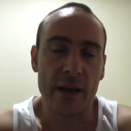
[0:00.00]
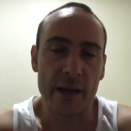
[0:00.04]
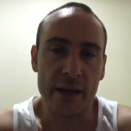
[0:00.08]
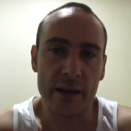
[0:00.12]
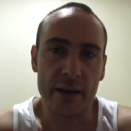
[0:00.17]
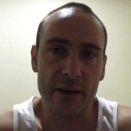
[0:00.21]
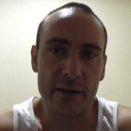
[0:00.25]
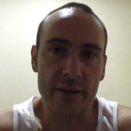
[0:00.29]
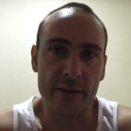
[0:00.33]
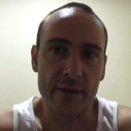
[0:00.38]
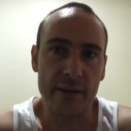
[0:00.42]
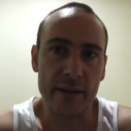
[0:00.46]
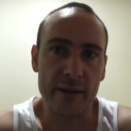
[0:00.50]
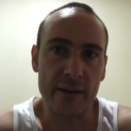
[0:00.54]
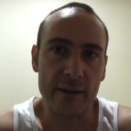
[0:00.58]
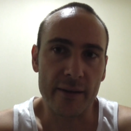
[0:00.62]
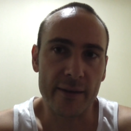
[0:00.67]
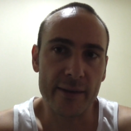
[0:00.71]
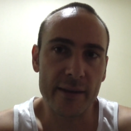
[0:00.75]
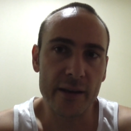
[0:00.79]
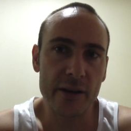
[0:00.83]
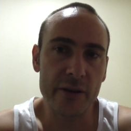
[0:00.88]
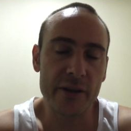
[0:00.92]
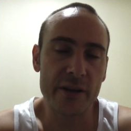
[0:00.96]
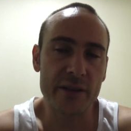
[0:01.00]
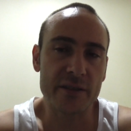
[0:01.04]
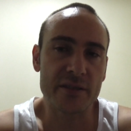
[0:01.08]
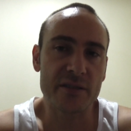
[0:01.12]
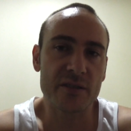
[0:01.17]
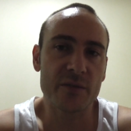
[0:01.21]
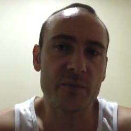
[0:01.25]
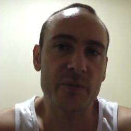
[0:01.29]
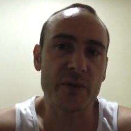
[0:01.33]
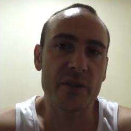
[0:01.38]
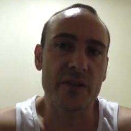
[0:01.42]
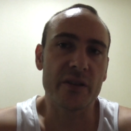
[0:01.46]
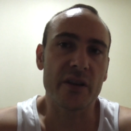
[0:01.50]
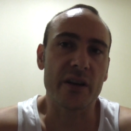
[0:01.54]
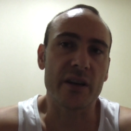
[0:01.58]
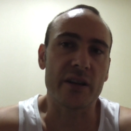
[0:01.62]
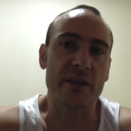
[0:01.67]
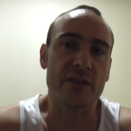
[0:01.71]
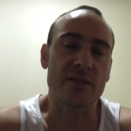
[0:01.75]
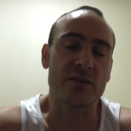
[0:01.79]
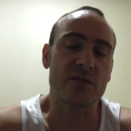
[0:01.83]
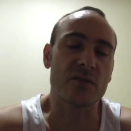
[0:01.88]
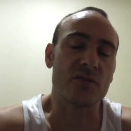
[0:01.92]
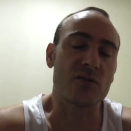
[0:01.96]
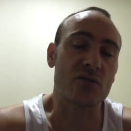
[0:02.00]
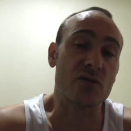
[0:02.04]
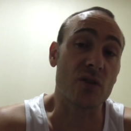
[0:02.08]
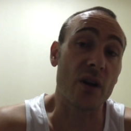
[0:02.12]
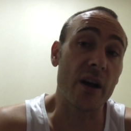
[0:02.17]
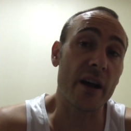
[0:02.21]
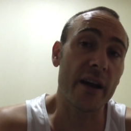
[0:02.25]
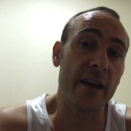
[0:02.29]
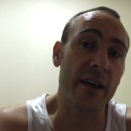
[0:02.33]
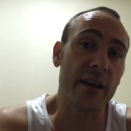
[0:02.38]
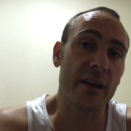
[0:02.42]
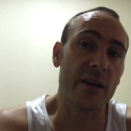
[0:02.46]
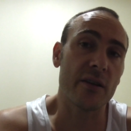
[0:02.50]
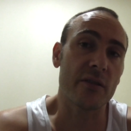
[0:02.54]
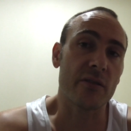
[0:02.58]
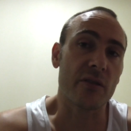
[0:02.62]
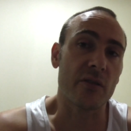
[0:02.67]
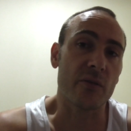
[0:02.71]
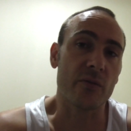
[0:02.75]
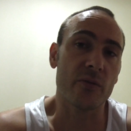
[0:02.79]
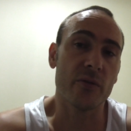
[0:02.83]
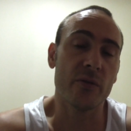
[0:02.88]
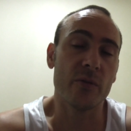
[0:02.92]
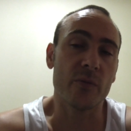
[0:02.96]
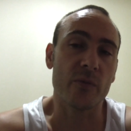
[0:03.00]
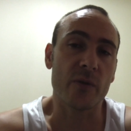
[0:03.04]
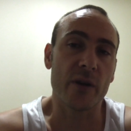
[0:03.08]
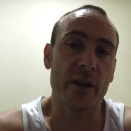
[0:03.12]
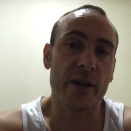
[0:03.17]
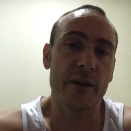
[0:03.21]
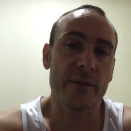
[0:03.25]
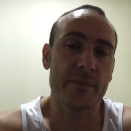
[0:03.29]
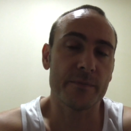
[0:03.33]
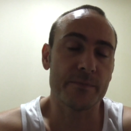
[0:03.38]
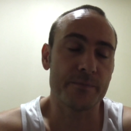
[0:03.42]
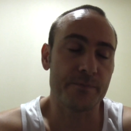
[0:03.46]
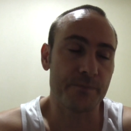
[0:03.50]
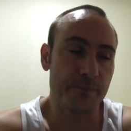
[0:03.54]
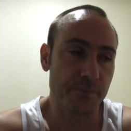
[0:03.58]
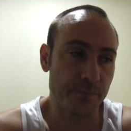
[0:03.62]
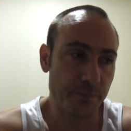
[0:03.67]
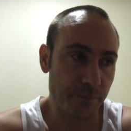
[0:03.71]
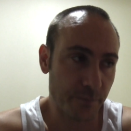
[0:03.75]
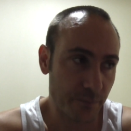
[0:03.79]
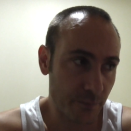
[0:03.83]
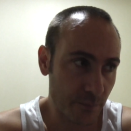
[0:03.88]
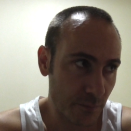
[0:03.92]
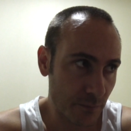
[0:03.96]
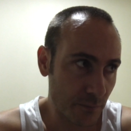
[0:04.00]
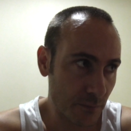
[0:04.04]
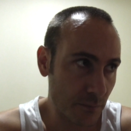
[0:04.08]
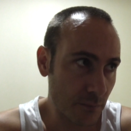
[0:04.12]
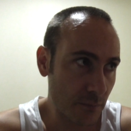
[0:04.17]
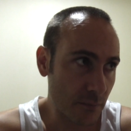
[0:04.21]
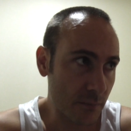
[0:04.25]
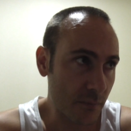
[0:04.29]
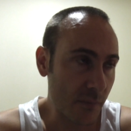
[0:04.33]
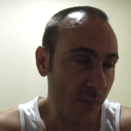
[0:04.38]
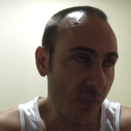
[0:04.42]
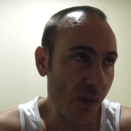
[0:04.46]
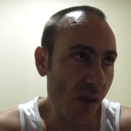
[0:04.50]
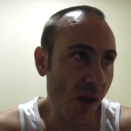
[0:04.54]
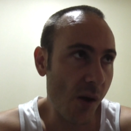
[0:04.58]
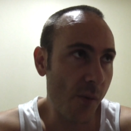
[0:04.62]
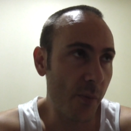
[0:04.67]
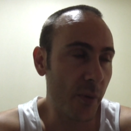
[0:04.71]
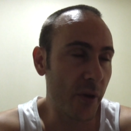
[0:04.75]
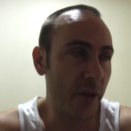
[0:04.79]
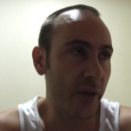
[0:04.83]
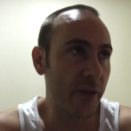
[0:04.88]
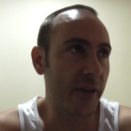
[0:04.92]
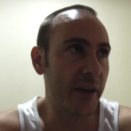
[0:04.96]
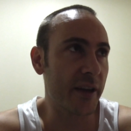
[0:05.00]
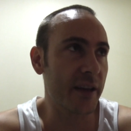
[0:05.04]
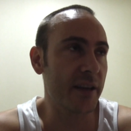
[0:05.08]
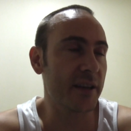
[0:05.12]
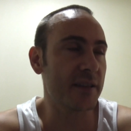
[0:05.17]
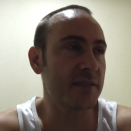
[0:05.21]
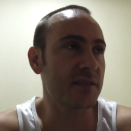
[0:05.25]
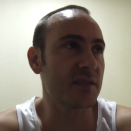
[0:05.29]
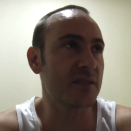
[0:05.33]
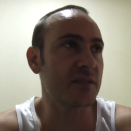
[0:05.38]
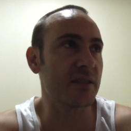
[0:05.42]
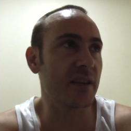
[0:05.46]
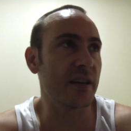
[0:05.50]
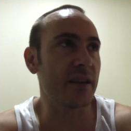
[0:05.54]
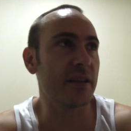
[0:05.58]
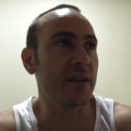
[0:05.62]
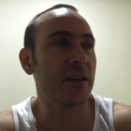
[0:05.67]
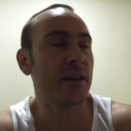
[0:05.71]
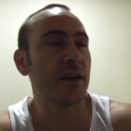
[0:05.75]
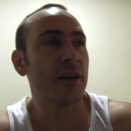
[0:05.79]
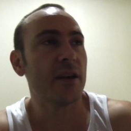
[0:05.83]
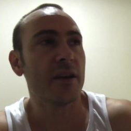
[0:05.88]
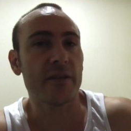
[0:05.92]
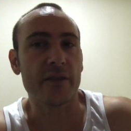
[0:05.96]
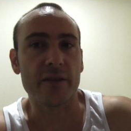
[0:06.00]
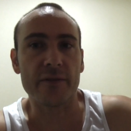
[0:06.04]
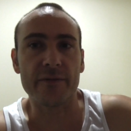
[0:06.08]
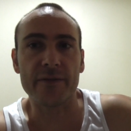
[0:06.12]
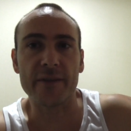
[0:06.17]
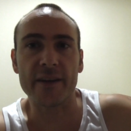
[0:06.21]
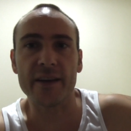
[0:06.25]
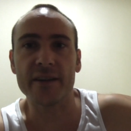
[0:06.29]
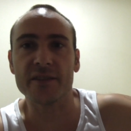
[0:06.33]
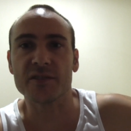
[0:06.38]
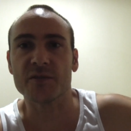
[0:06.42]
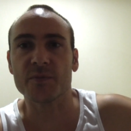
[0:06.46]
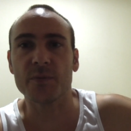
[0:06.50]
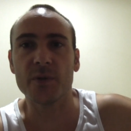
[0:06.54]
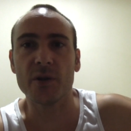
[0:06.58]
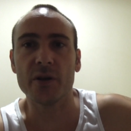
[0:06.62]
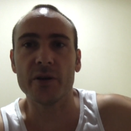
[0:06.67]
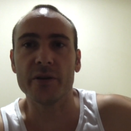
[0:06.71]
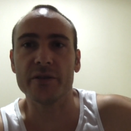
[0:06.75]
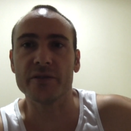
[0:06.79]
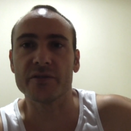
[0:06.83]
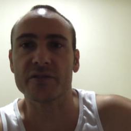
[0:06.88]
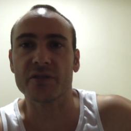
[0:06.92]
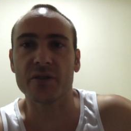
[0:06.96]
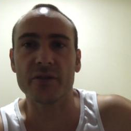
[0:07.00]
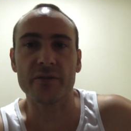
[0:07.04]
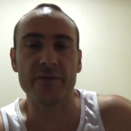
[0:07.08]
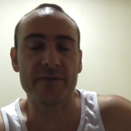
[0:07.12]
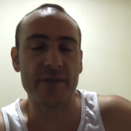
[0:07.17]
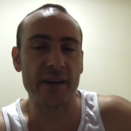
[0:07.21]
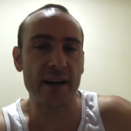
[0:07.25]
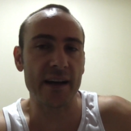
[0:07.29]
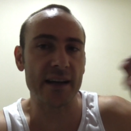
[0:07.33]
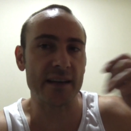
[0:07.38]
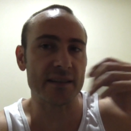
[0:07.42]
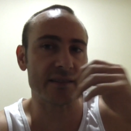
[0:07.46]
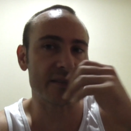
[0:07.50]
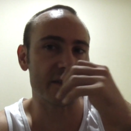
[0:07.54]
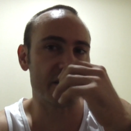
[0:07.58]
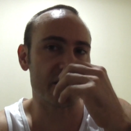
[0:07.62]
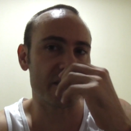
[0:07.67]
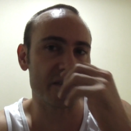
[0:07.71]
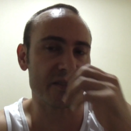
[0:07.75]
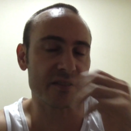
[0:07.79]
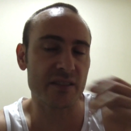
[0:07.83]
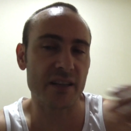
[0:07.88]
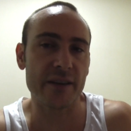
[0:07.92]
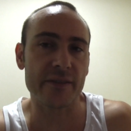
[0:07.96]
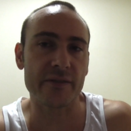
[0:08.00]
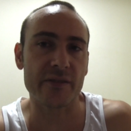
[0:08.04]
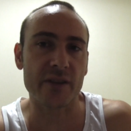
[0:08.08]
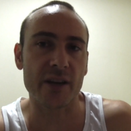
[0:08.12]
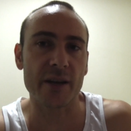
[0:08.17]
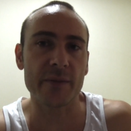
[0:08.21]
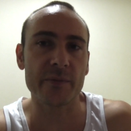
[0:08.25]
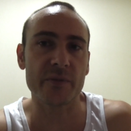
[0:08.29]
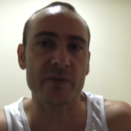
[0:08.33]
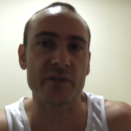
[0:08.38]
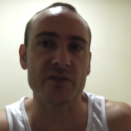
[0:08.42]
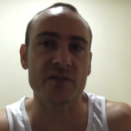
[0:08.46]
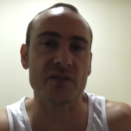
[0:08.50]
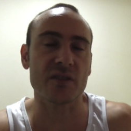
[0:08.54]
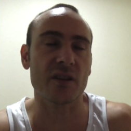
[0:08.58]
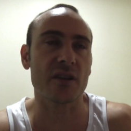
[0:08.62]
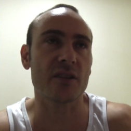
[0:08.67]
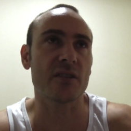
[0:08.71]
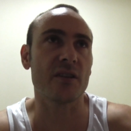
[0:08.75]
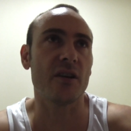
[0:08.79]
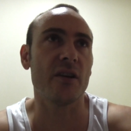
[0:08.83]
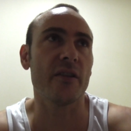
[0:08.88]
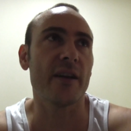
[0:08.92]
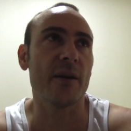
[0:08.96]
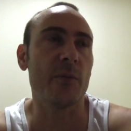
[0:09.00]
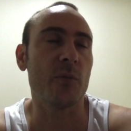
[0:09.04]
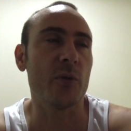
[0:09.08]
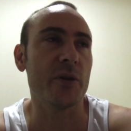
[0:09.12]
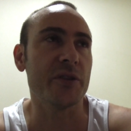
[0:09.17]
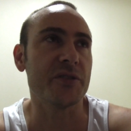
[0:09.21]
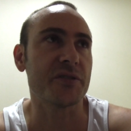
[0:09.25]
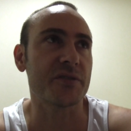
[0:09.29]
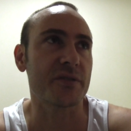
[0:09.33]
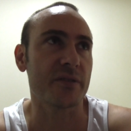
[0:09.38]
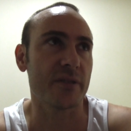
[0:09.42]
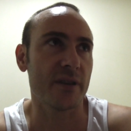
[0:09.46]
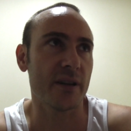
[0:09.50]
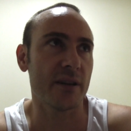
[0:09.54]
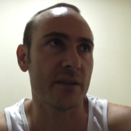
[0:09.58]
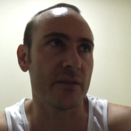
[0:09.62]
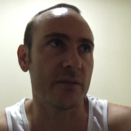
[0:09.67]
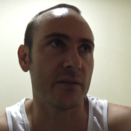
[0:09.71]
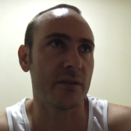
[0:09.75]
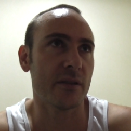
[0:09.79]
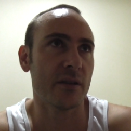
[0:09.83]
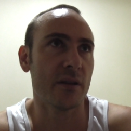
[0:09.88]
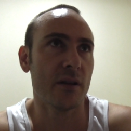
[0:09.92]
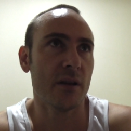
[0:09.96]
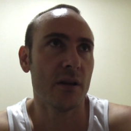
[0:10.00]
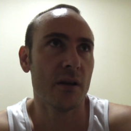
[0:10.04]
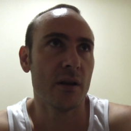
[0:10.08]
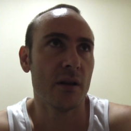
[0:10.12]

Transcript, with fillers: And in, in theory, it should be like drying out the room, right? But the thing is, is that the fan is blowing so fast, it doesn't have time to suck all that moisture out.